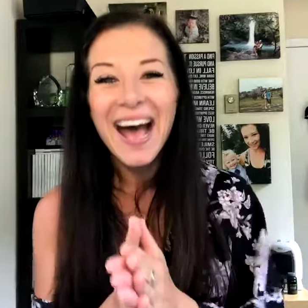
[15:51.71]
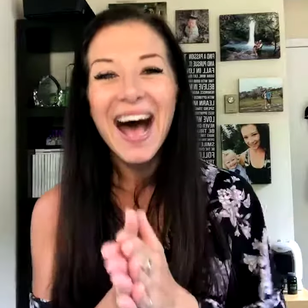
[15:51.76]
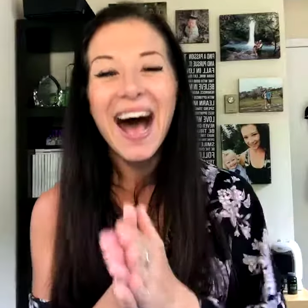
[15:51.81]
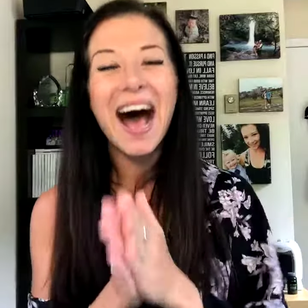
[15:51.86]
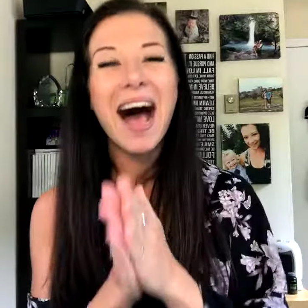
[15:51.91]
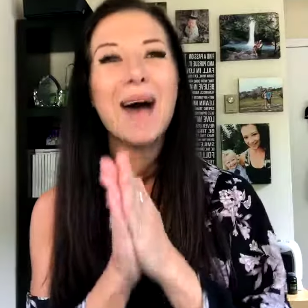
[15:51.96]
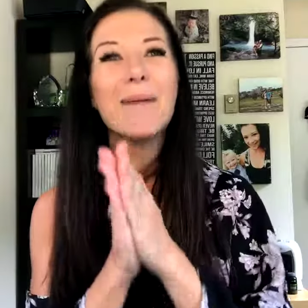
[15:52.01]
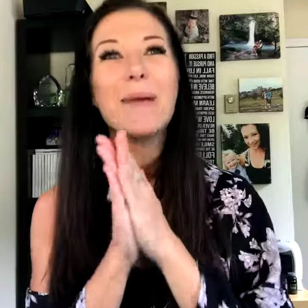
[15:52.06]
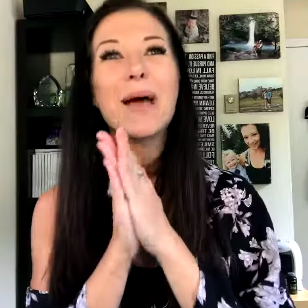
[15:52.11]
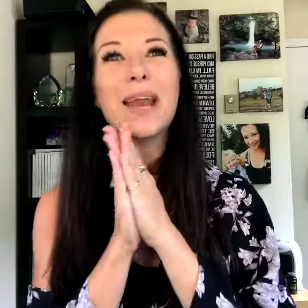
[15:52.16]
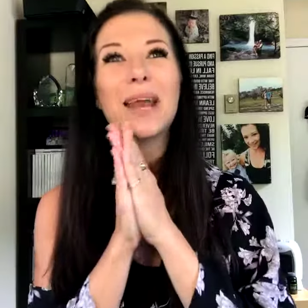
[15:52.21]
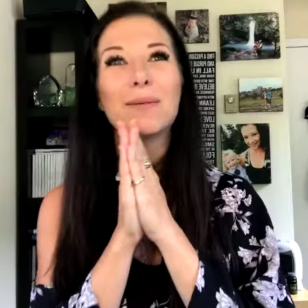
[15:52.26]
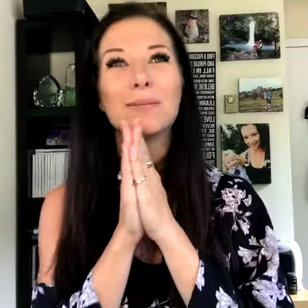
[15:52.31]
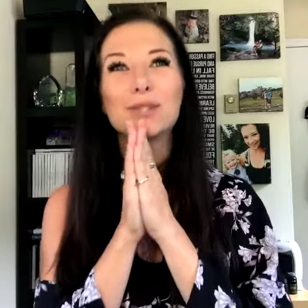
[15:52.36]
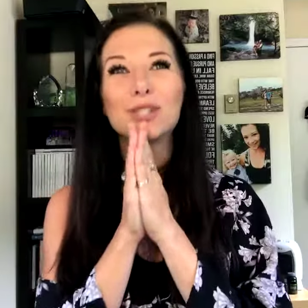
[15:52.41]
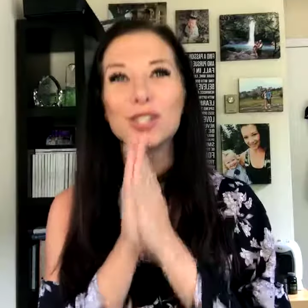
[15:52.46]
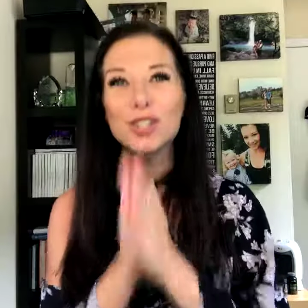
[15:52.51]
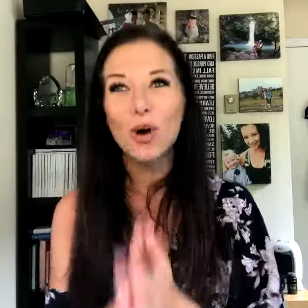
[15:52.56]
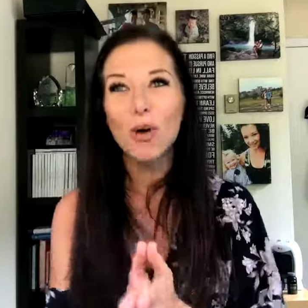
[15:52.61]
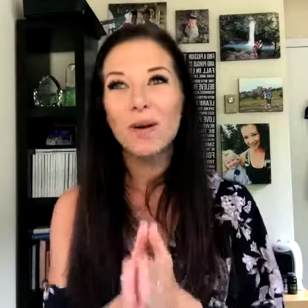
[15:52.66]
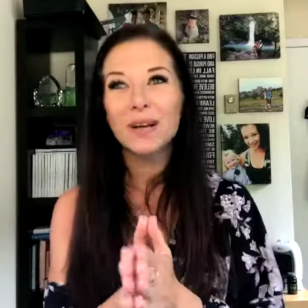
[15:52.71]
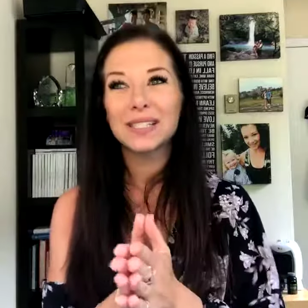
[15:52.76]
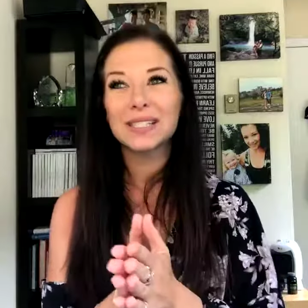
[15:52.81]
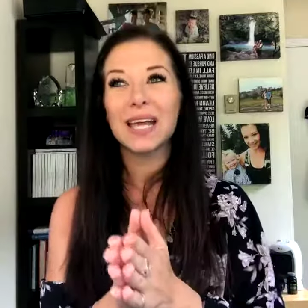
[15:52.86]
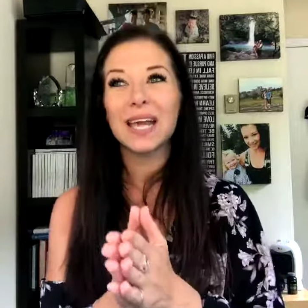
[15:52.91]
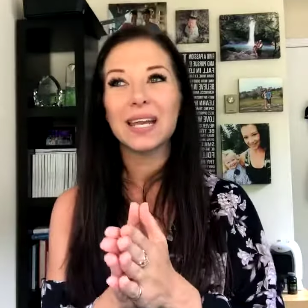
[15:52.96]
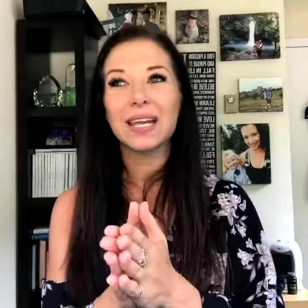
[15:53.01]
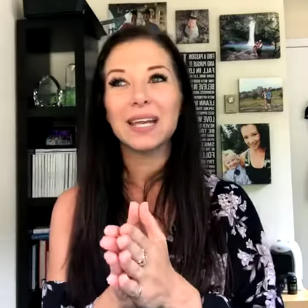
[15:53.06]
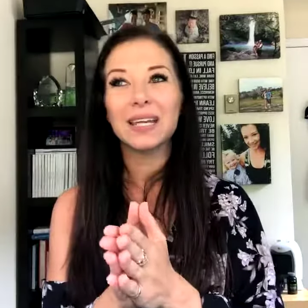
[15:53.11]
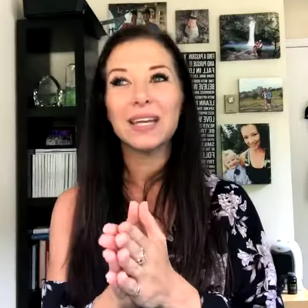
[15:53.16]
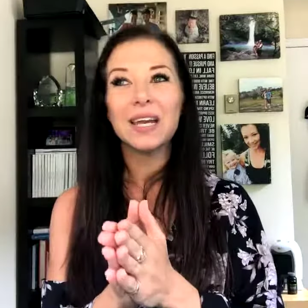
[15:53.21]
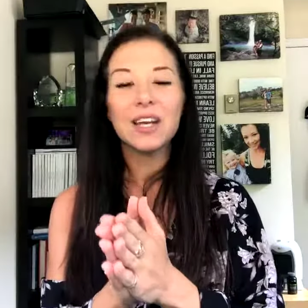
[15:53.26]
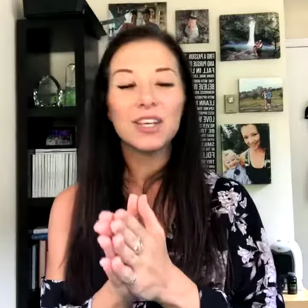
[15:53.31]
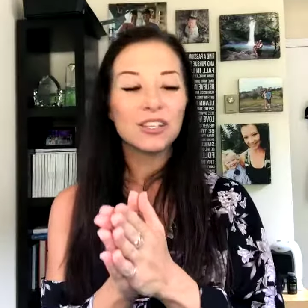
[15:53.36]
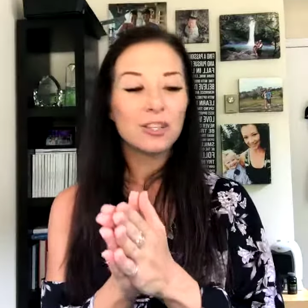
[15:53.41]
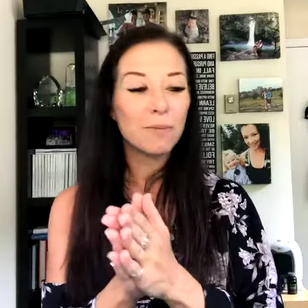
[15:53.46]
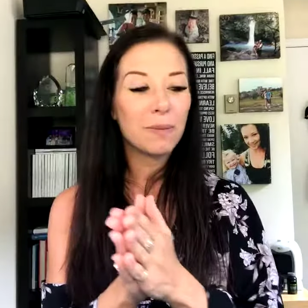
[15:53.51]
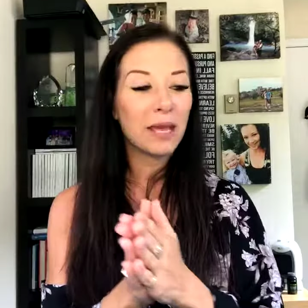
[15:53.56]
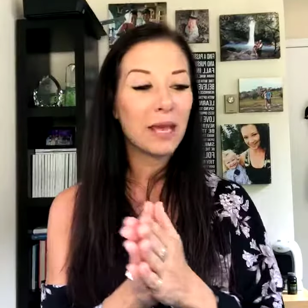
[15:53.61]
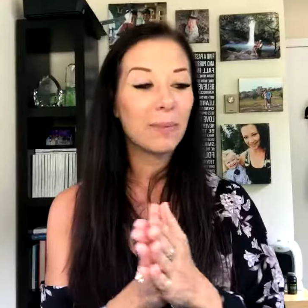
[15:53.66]
Um, and I'm so excited
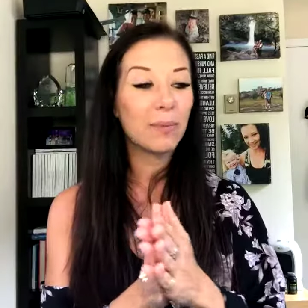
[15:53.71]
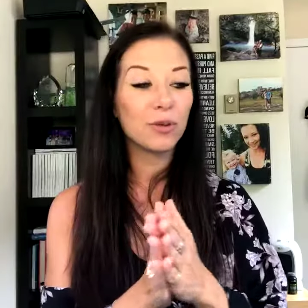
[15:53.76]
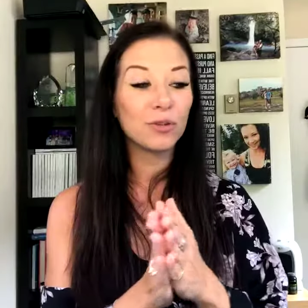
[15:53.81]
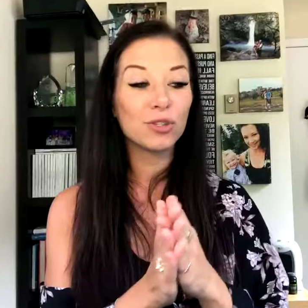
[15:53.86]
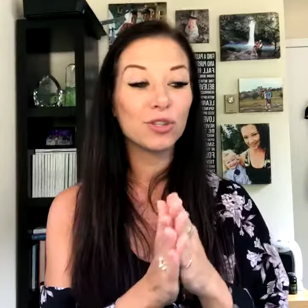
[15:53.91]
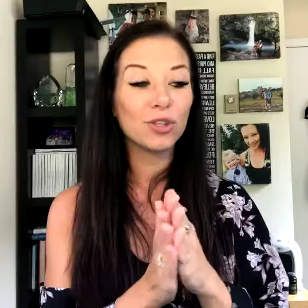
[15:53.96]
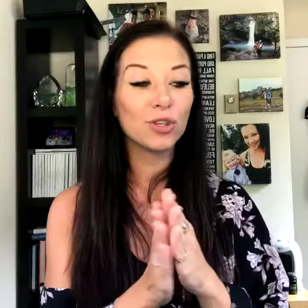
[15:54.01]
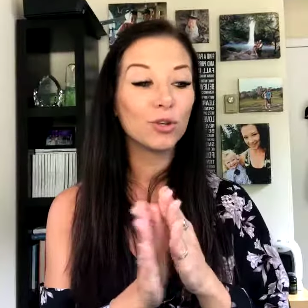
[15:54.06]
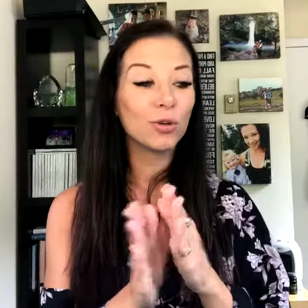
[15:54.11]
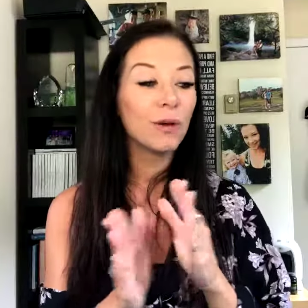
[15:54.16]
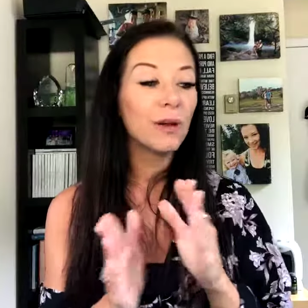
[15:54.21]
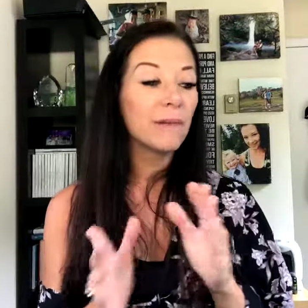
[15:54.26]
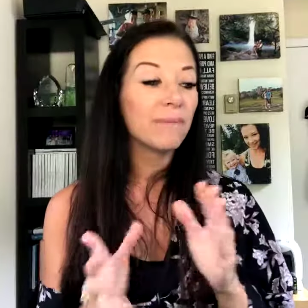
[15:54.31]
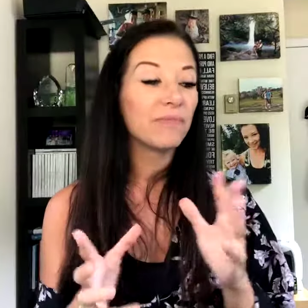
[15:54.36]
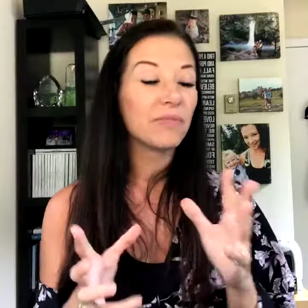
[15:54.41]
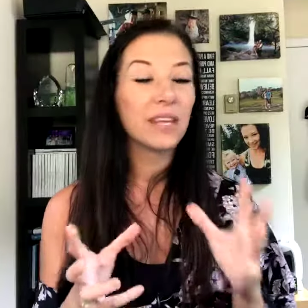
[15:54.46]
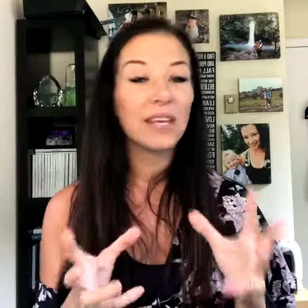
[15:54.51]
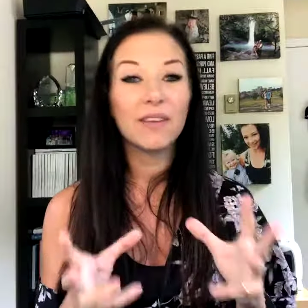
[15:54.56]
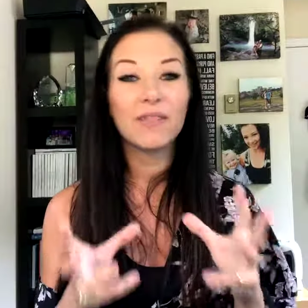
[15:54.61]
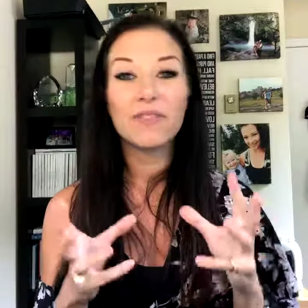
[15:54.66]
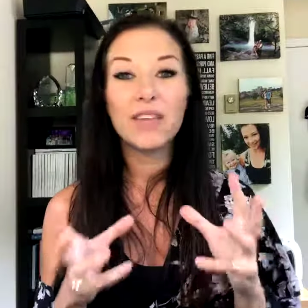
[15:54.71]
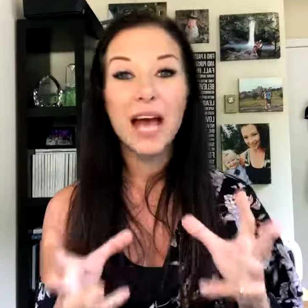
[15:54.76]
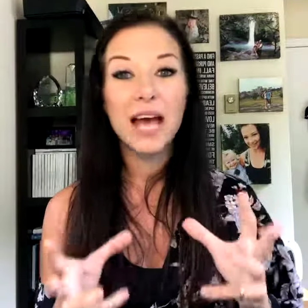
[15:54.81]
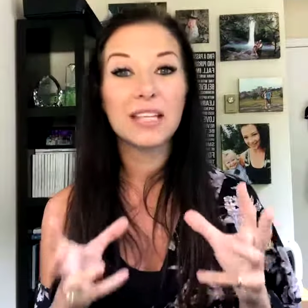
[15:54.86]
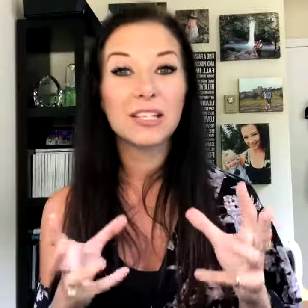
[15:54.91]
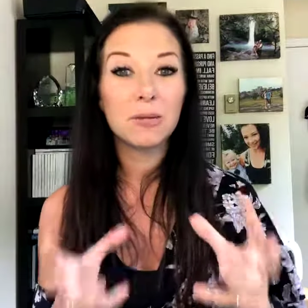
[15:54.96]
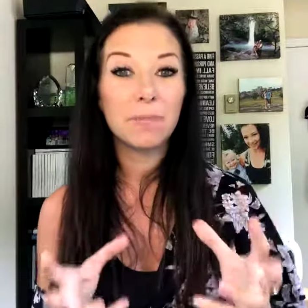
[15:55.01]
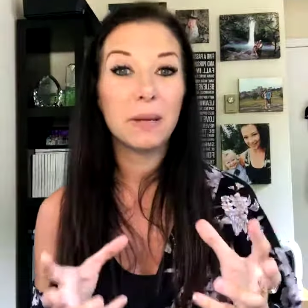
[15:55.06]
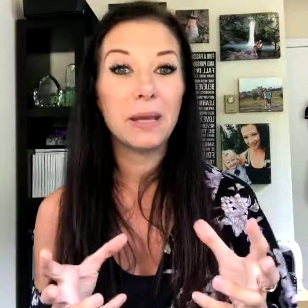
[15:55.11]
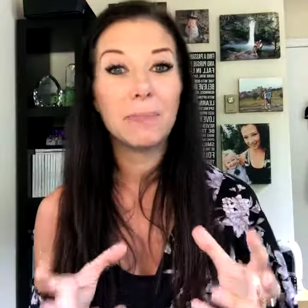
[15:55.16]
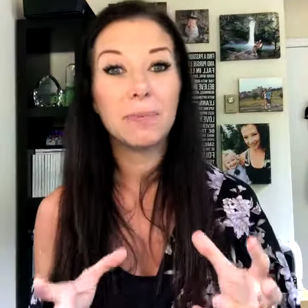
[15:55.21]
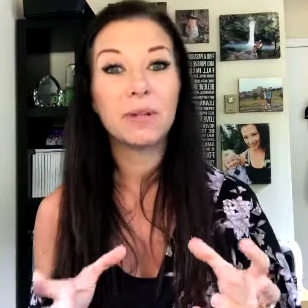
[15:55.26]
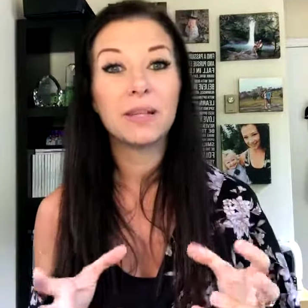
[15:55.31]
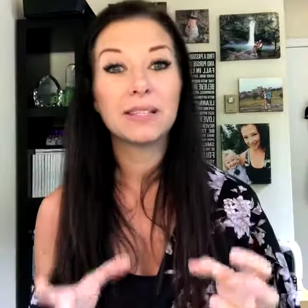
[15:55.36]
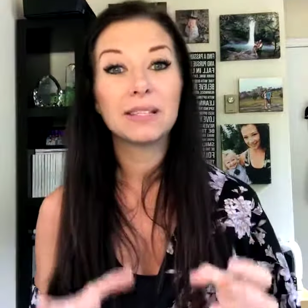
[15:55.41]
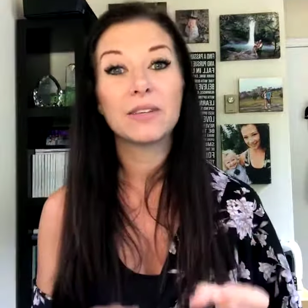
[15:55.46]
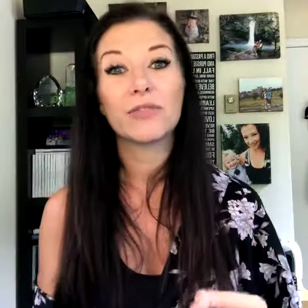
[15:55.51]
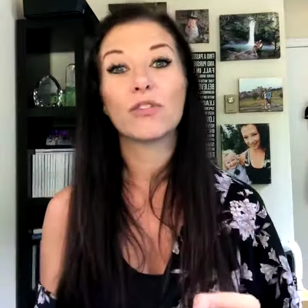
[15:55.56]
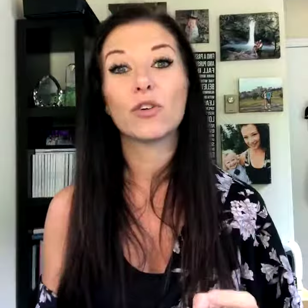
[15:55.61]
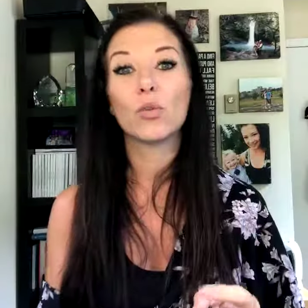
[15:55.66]
to be able to give that to people
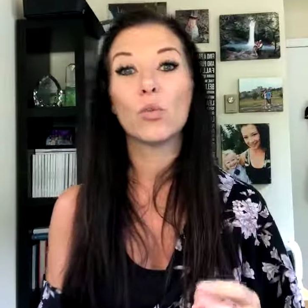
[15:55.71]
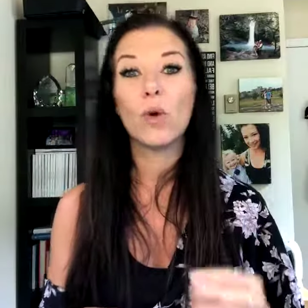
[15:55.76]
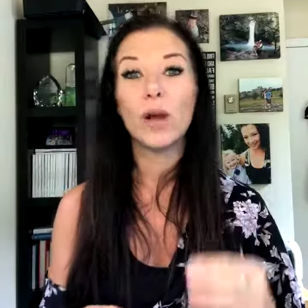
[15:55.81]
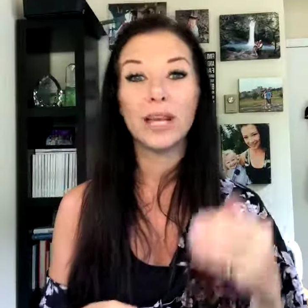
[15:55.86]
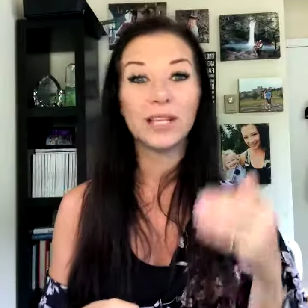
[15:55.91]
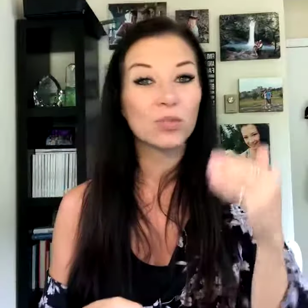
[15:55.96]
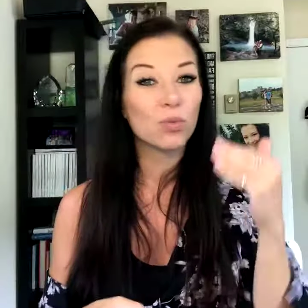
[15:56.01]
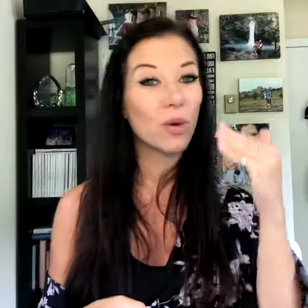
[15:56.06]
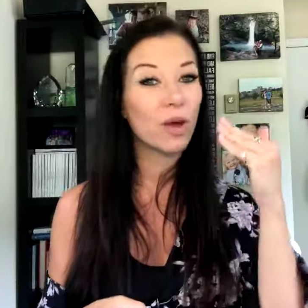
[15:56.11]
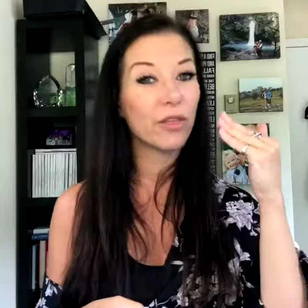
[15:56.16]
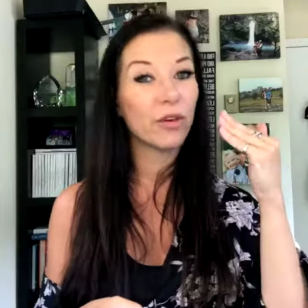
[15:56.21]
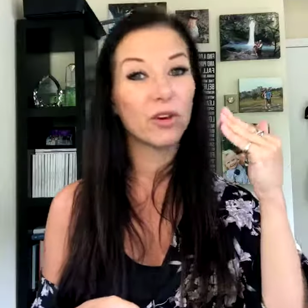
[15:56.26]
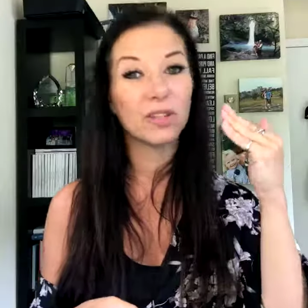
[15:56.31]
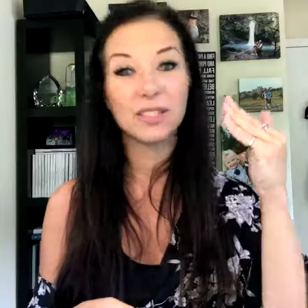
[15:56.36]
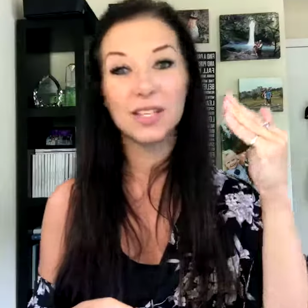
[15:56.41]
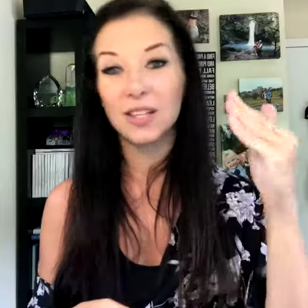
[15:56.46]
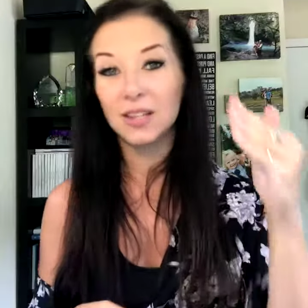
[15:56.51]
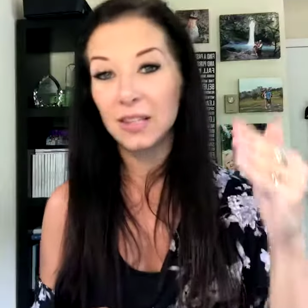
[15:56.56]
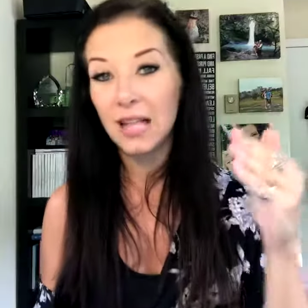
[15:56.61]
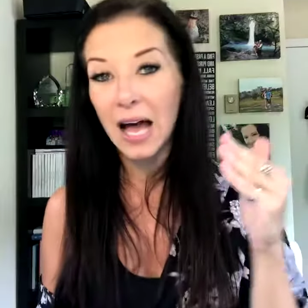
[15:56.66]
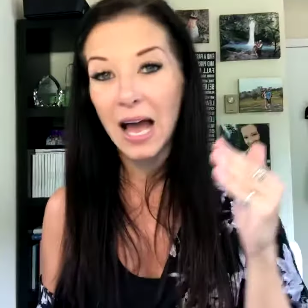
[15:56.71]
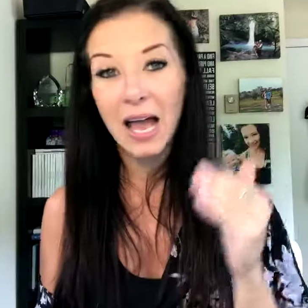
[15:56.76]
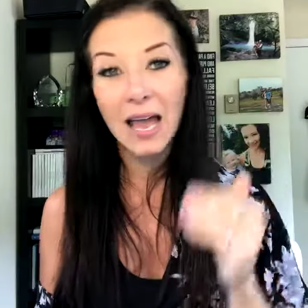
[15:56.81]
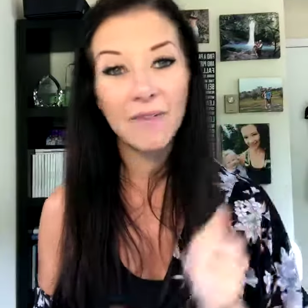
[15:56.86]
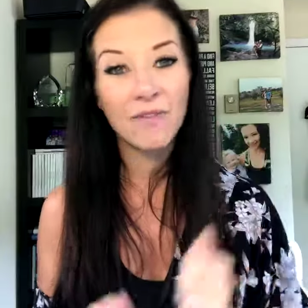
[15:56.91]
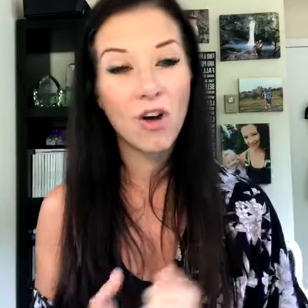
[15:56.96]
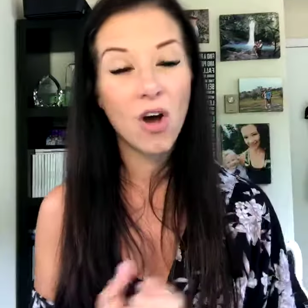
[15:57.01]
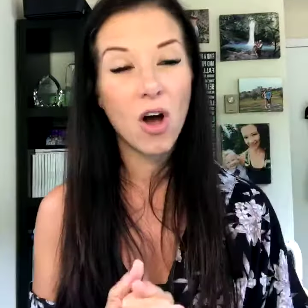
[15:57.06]
in different ways, whether it's a live,